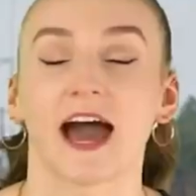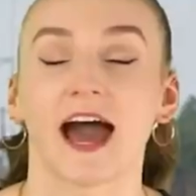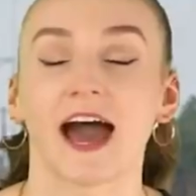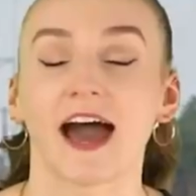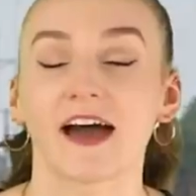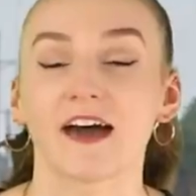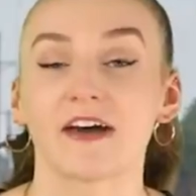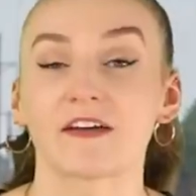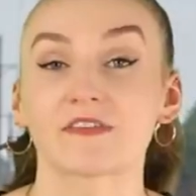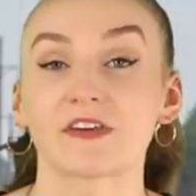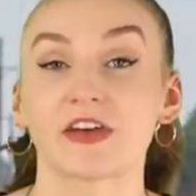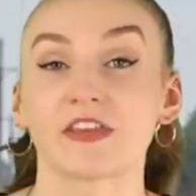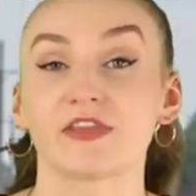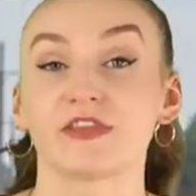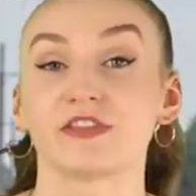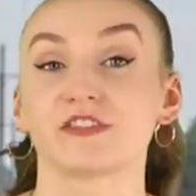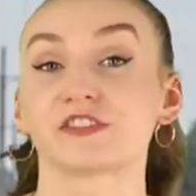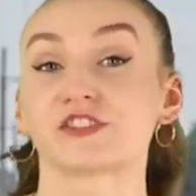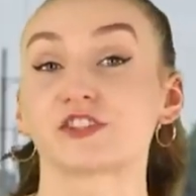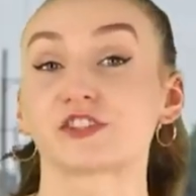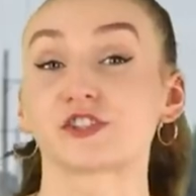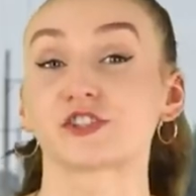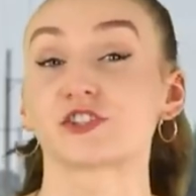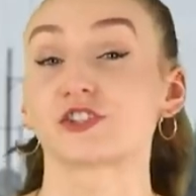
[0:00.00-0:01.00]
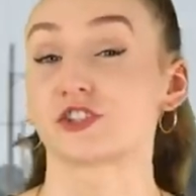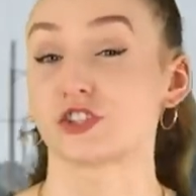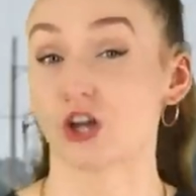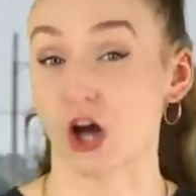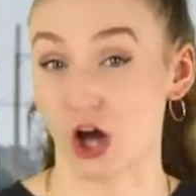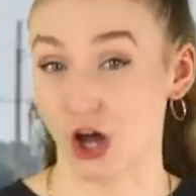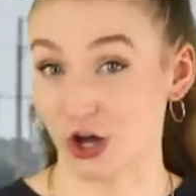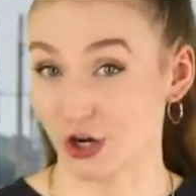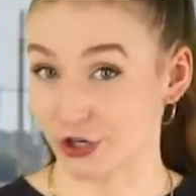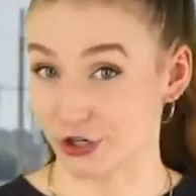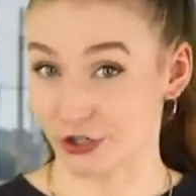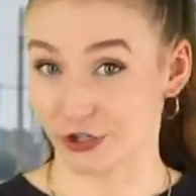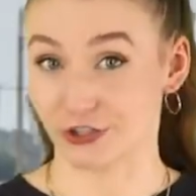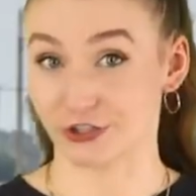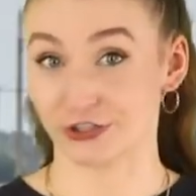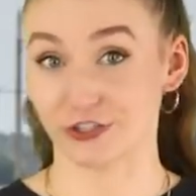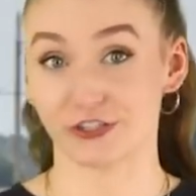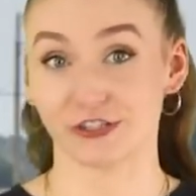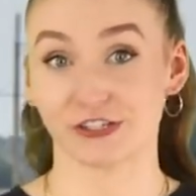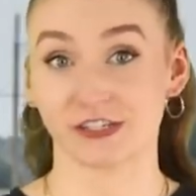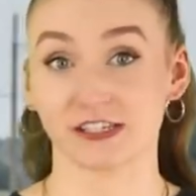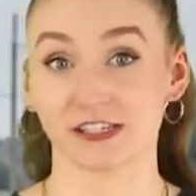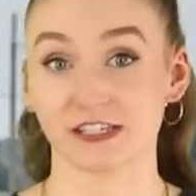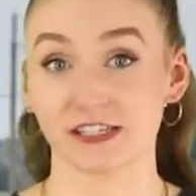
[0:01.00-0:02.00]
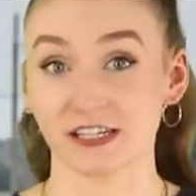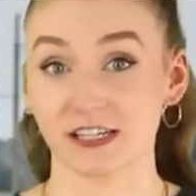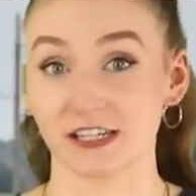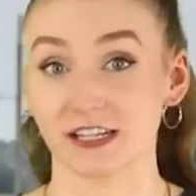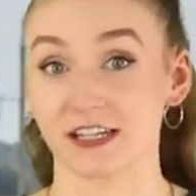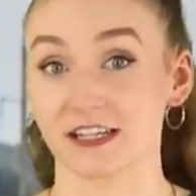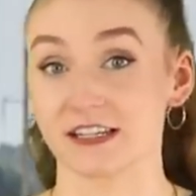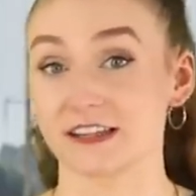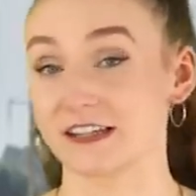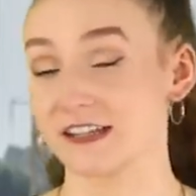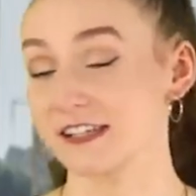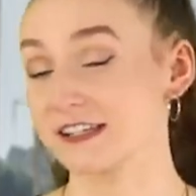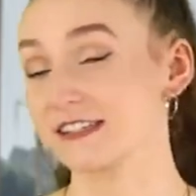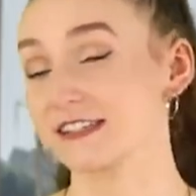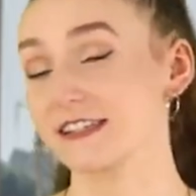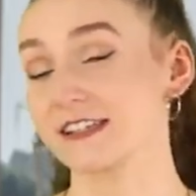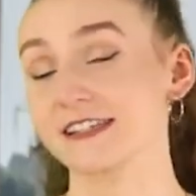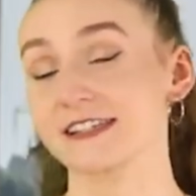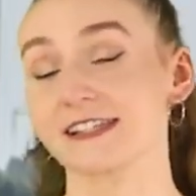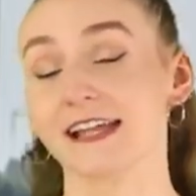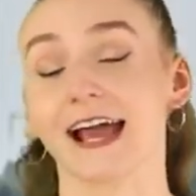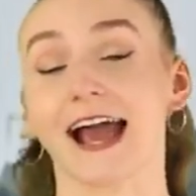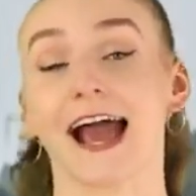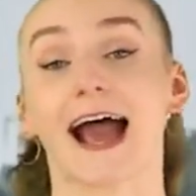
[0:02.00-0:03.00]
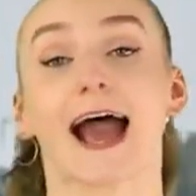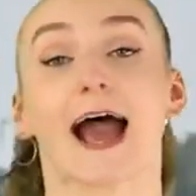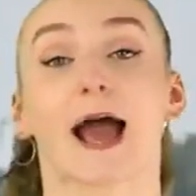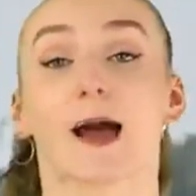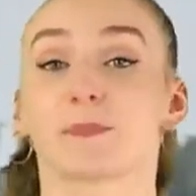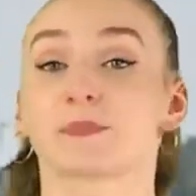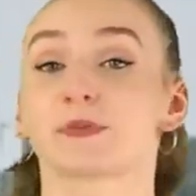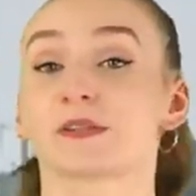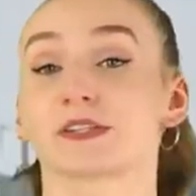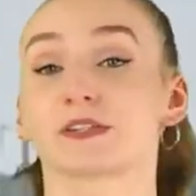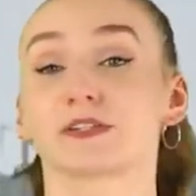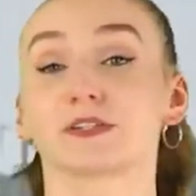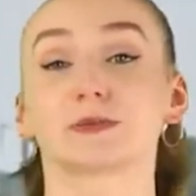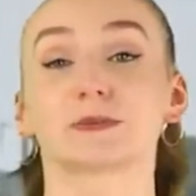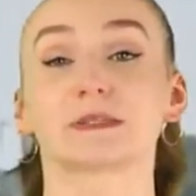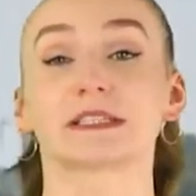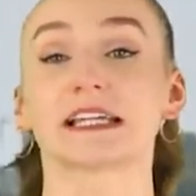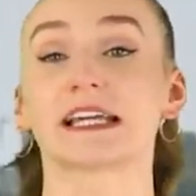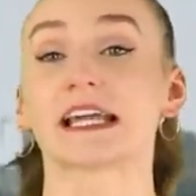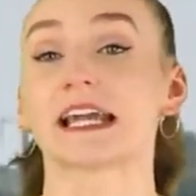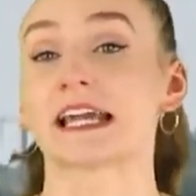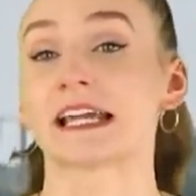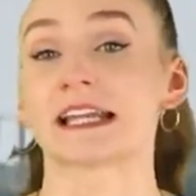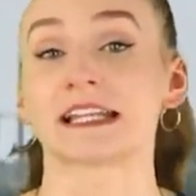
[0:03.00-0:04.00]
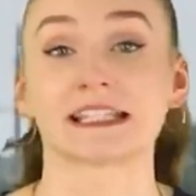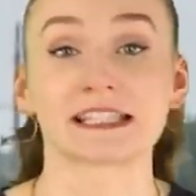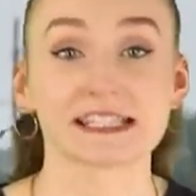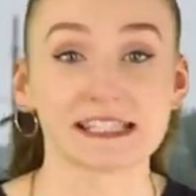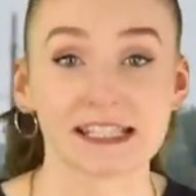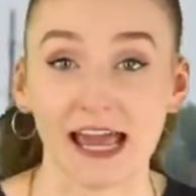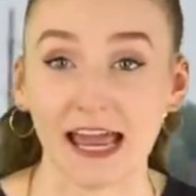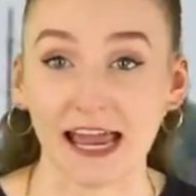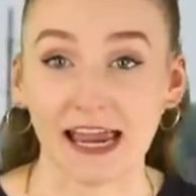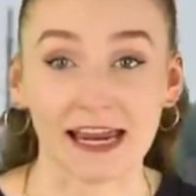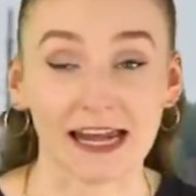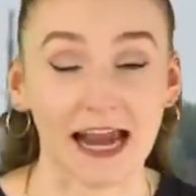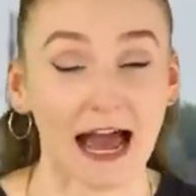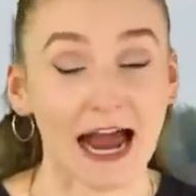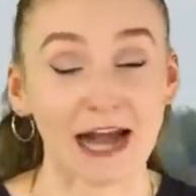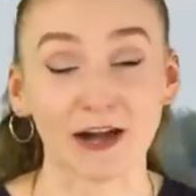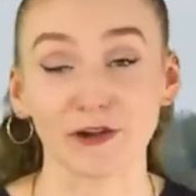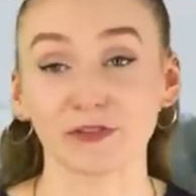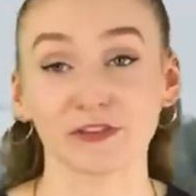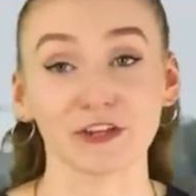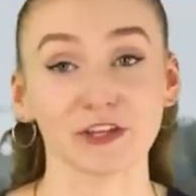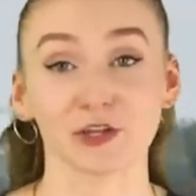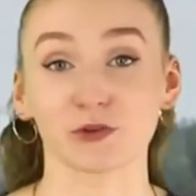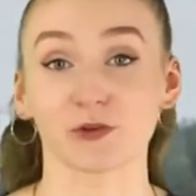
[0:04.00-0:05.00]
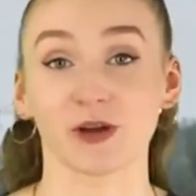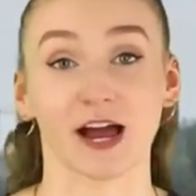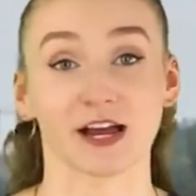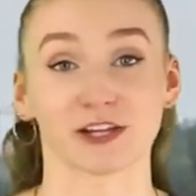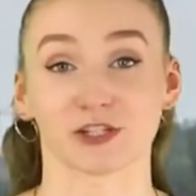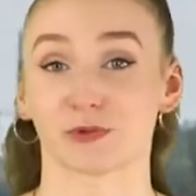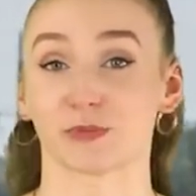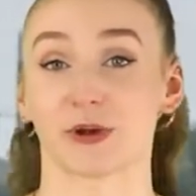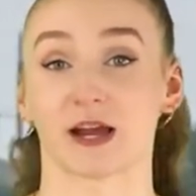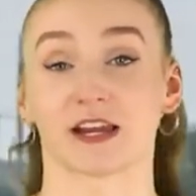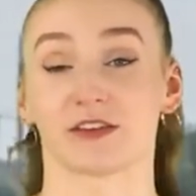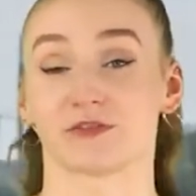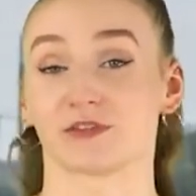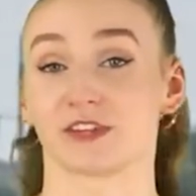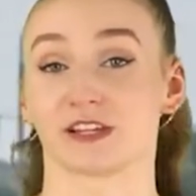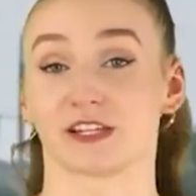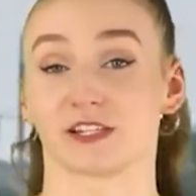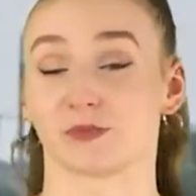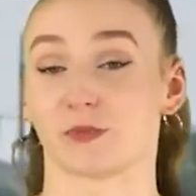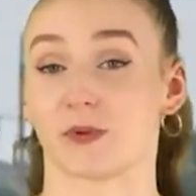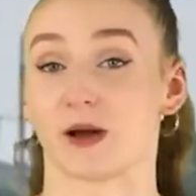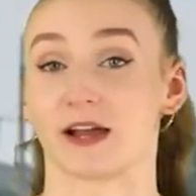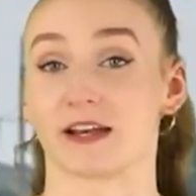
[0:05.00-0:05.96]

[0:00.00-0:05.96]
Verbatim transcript: have The Stalkers. This is absolutely insane. I don't think you guys are ready for this